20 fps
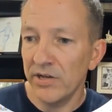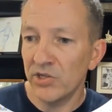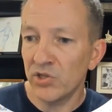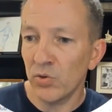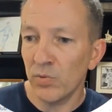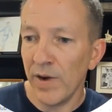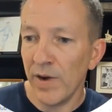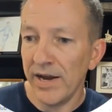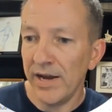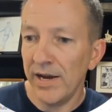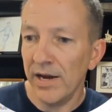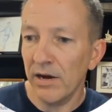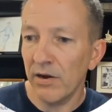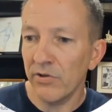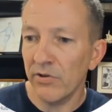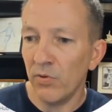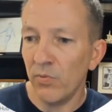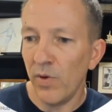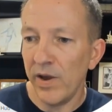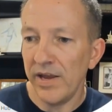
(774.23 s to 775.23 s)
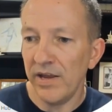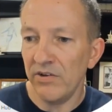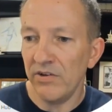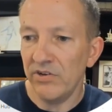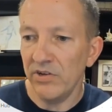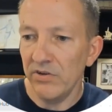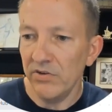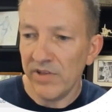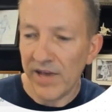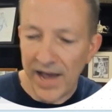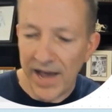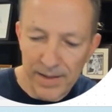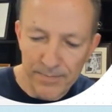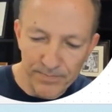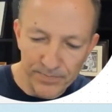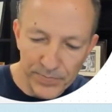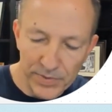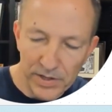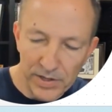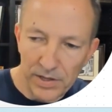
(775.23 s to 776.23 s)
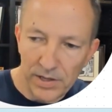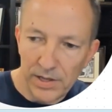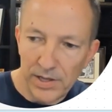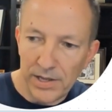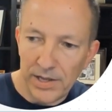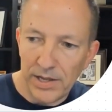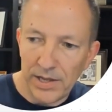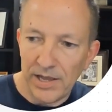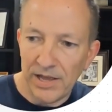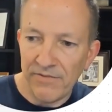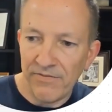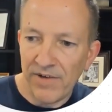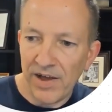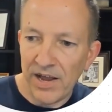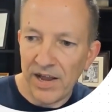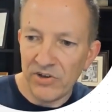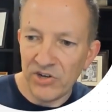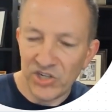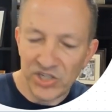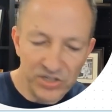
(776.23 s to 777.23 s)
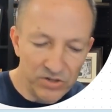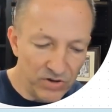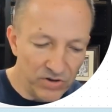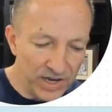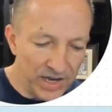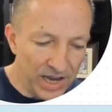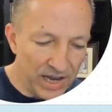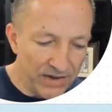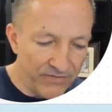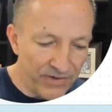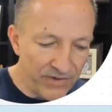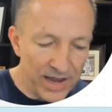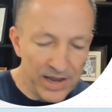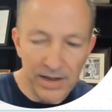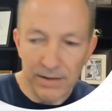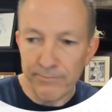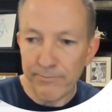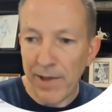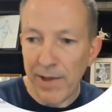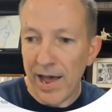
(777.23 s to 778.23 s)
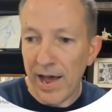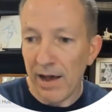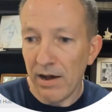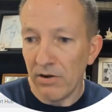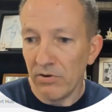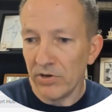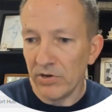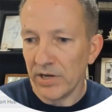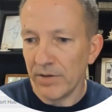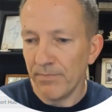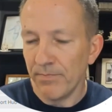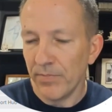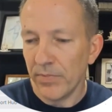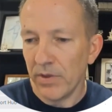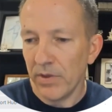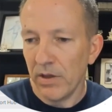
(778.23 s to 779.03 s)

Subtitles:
So right here, the way you do that, if I just do it again, if I hit @